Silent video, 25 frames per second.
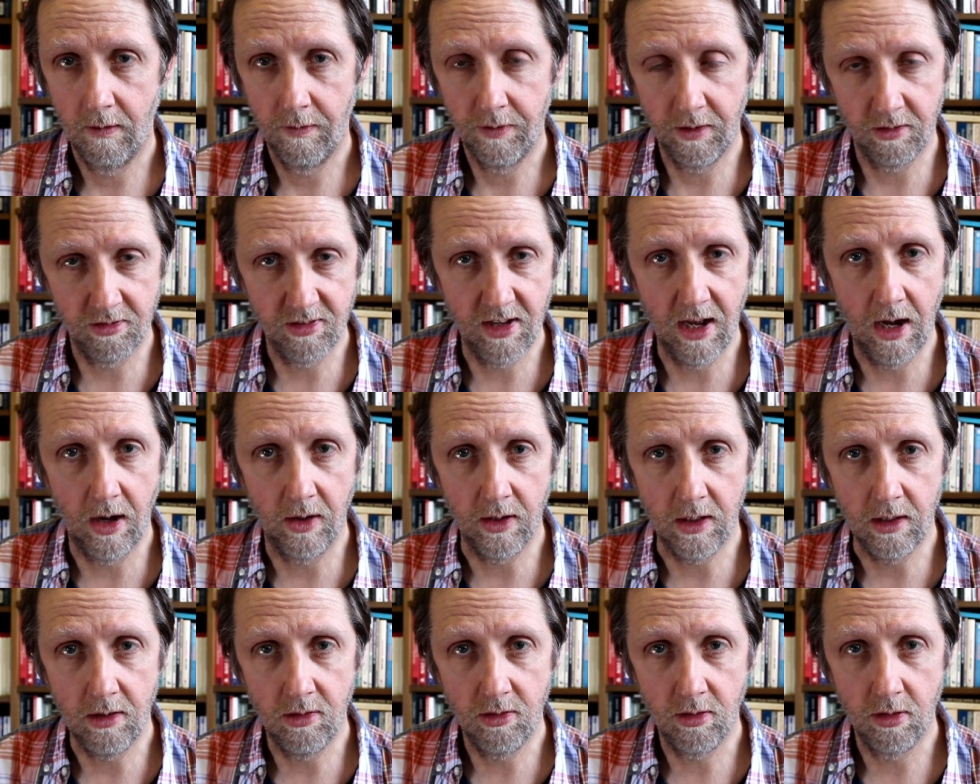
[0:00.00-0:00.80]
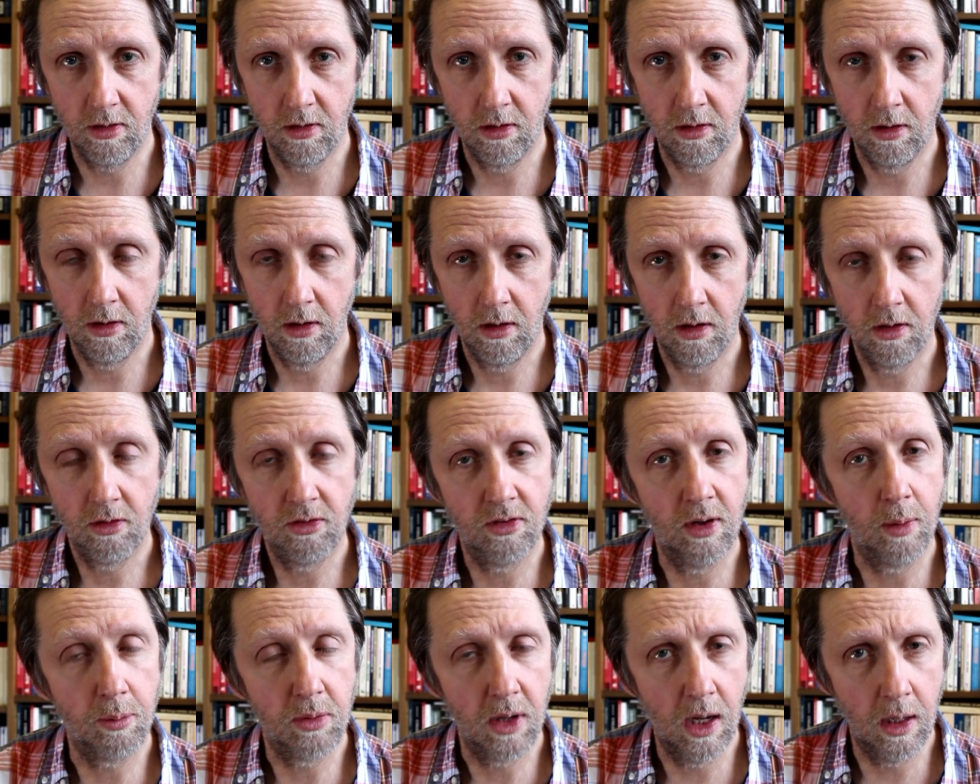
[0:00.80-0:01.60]
The Saudis,
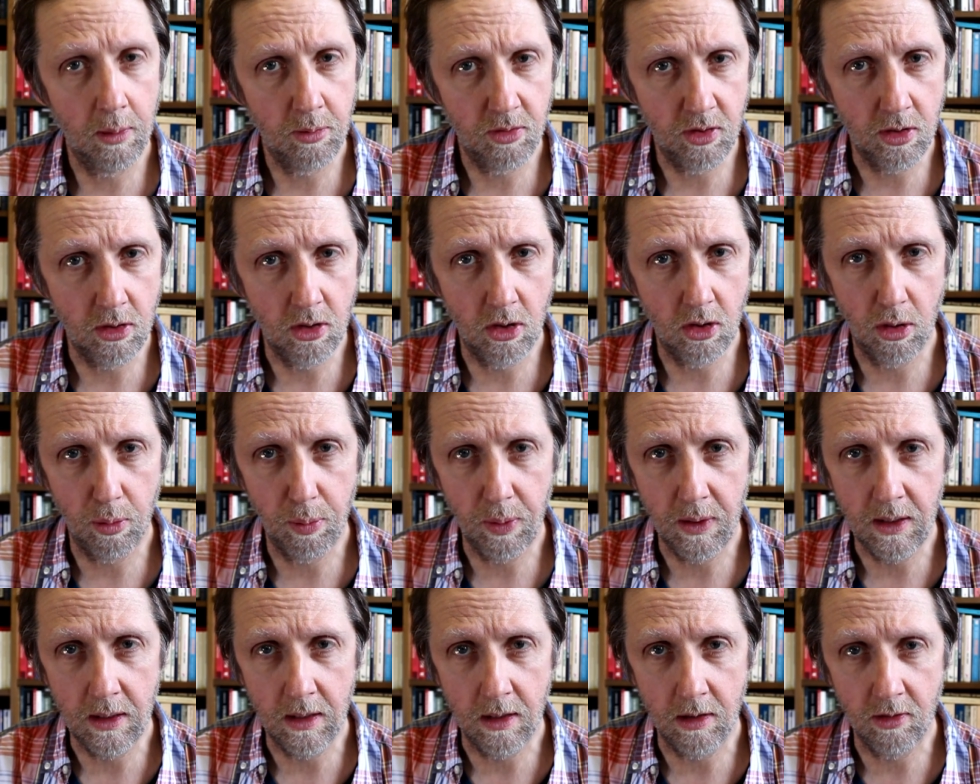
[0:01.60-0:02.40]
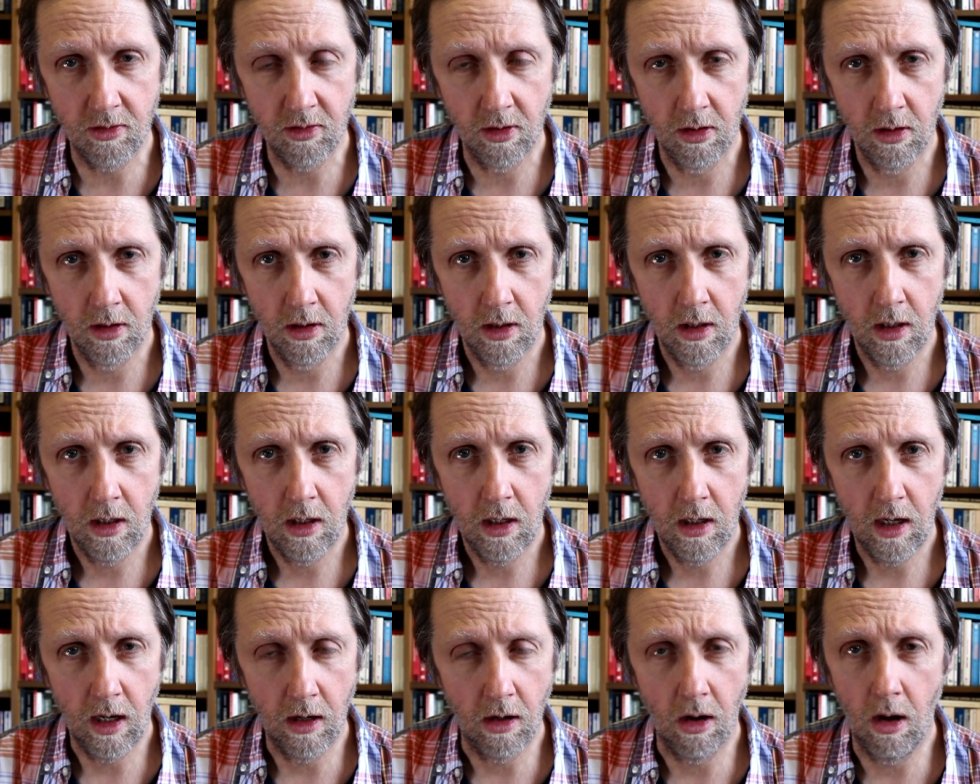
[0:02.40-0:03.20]
sometimes the Europeans,
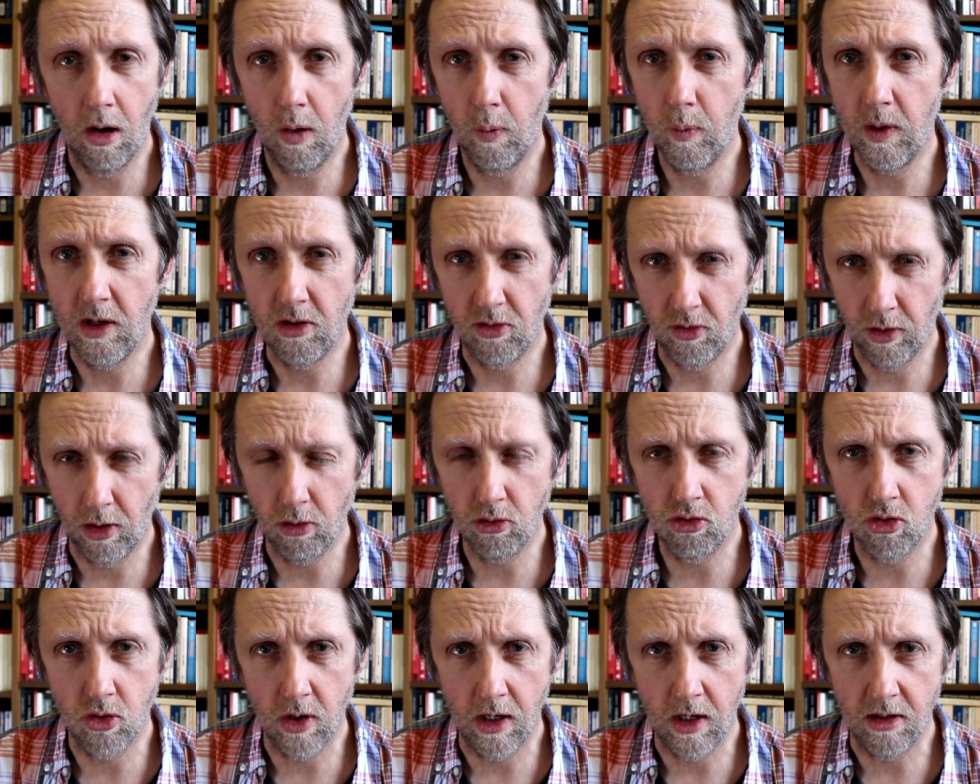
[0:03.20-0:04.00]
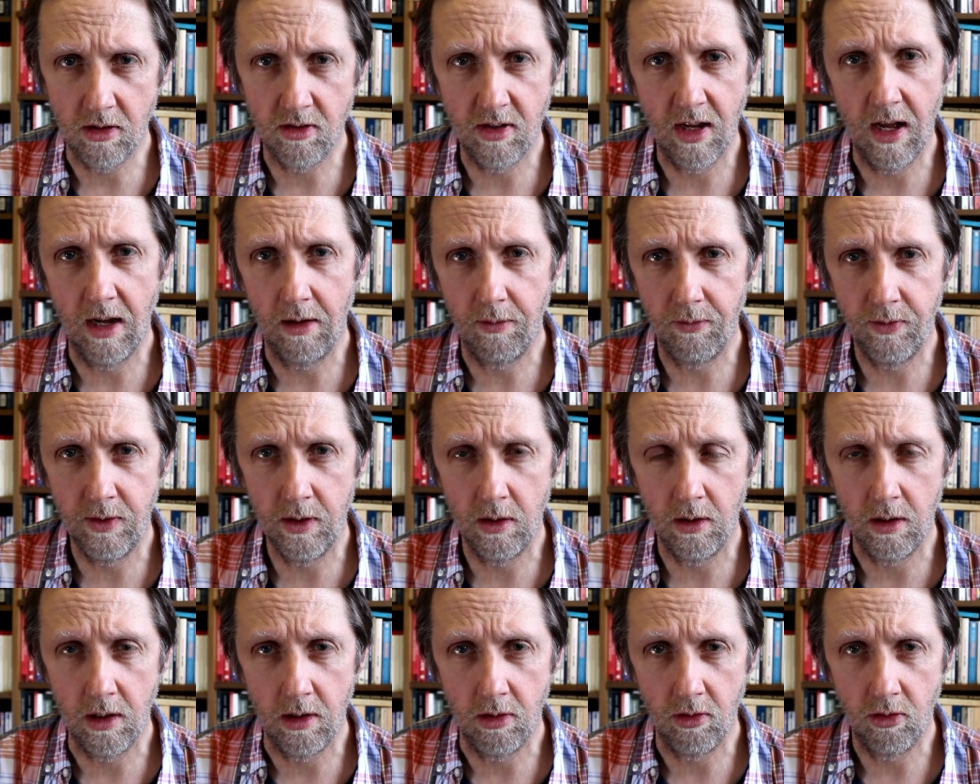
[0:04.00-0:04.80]
and always those dreaded
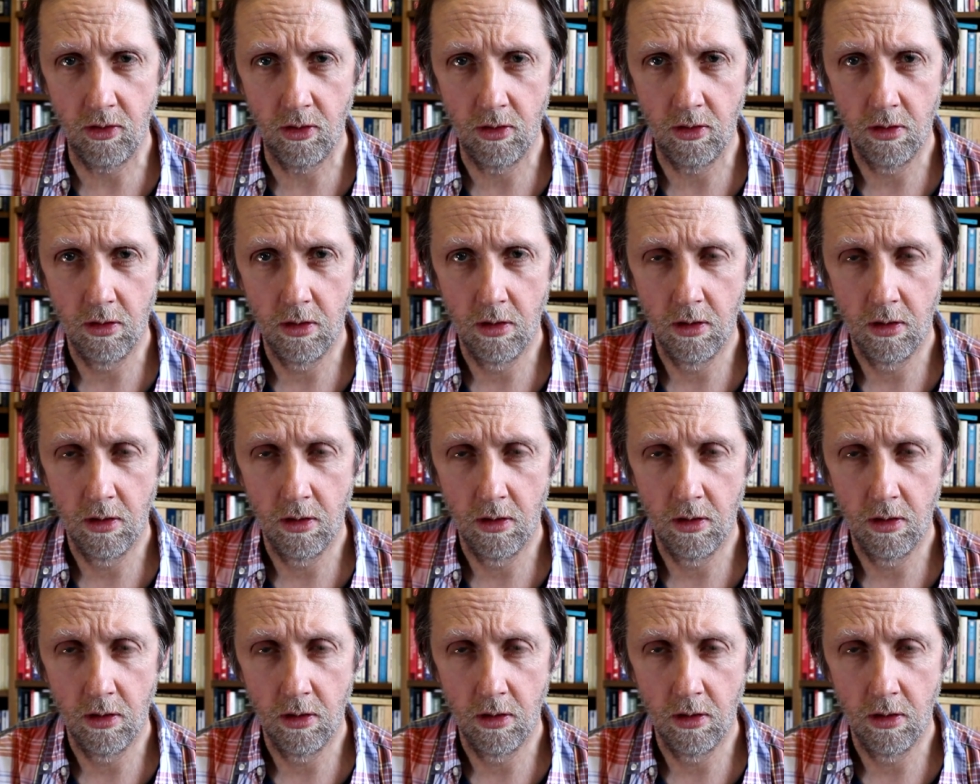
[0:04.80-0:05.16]
takfiris.